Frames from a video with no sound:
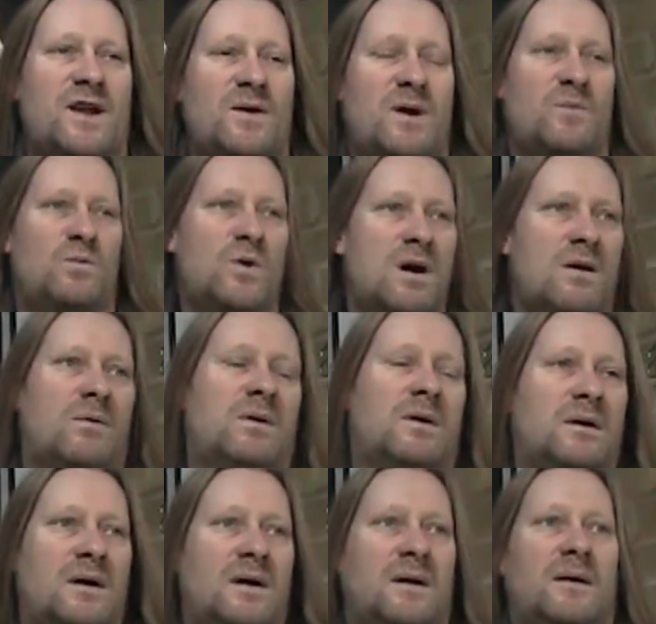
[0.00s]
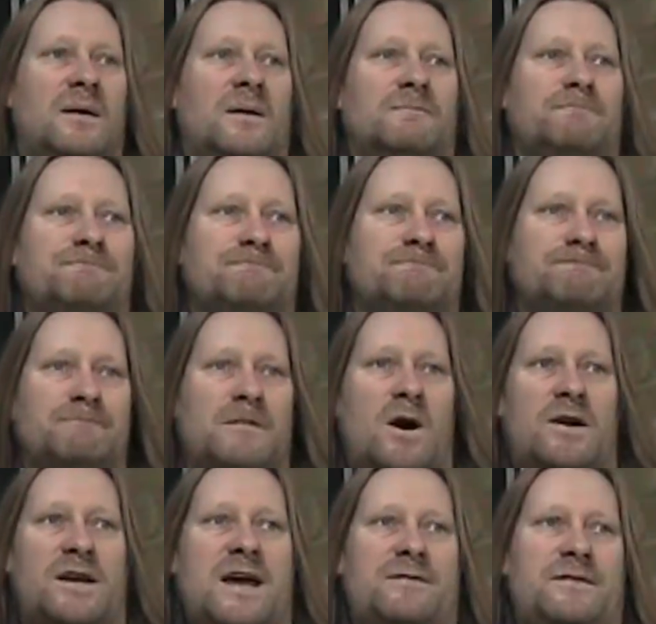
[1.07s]
And I went, well,
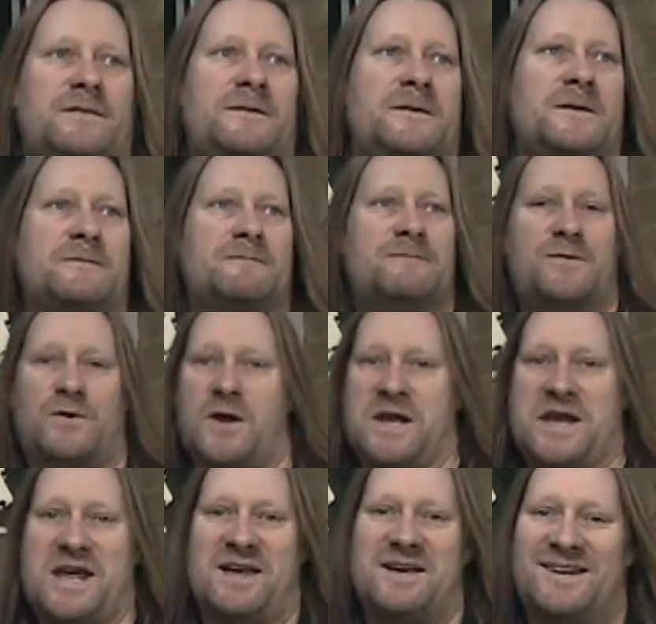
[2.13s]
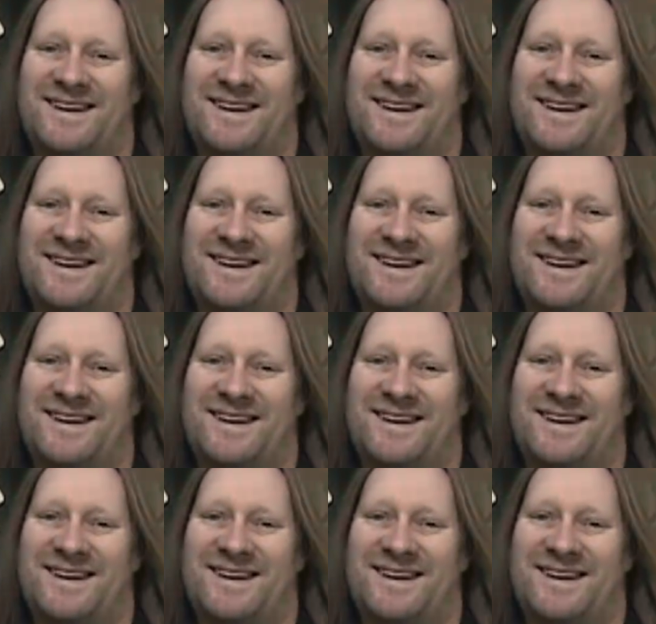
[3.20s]
I'd have three